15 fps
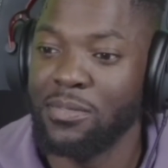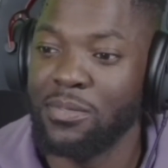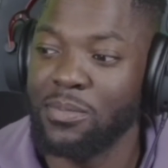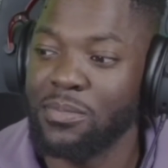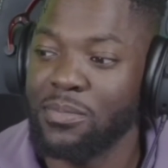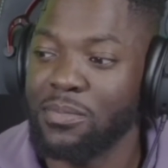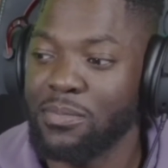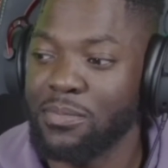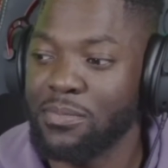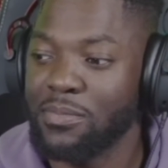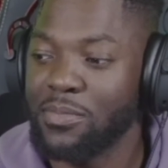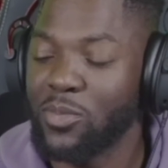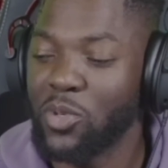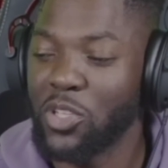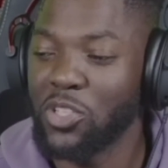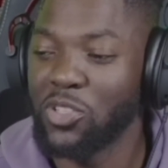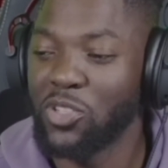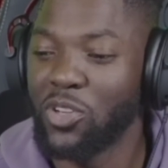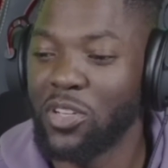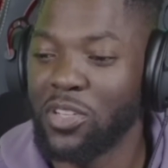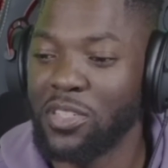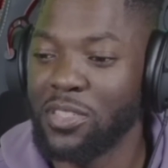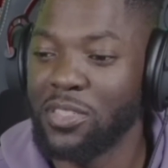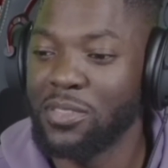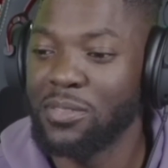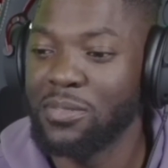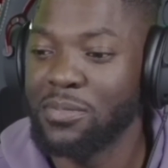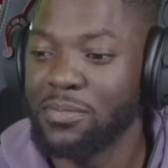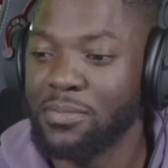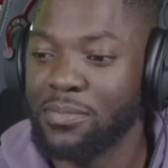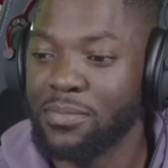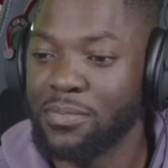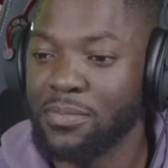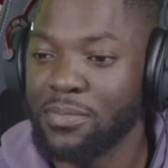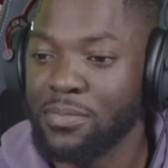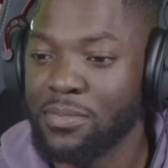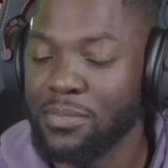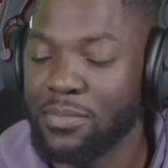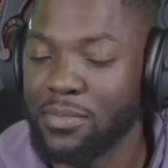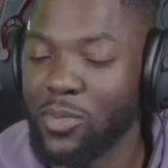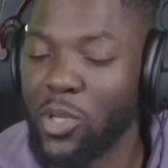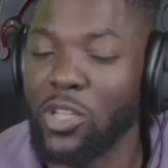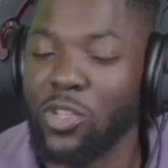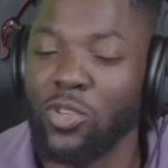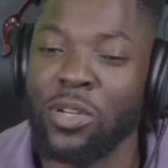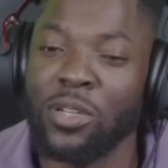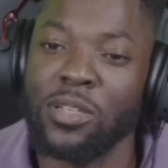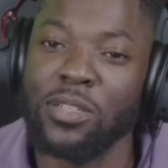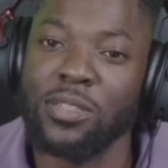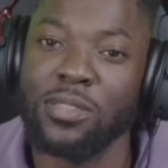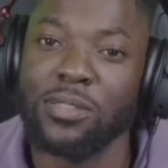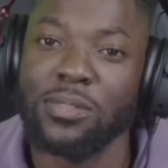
What? What are you doing, Dylan? What the fuck wrong with him? What are you doing, Dylan?